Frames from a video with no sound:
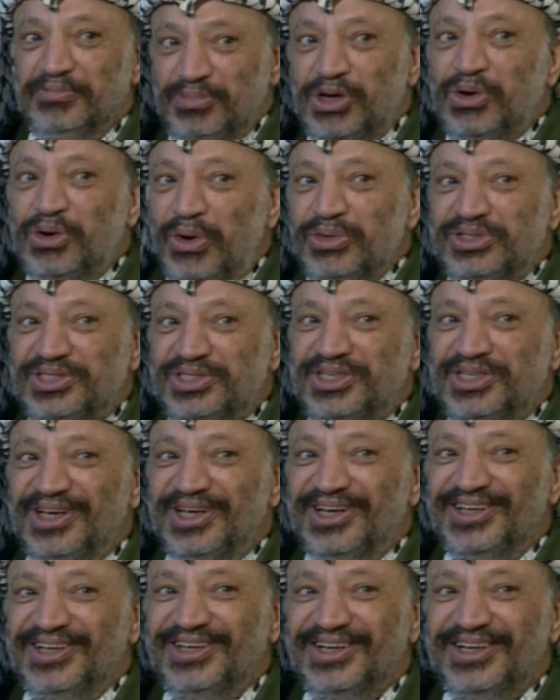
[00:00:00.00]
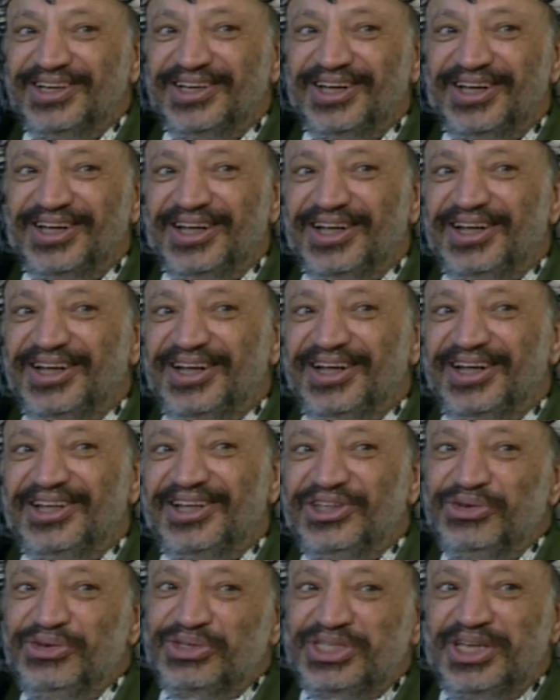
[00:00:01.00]
Because
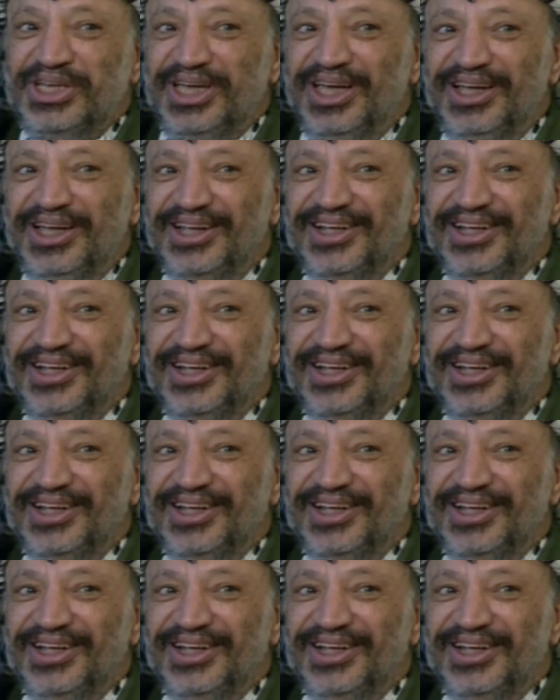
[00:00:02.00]
you see,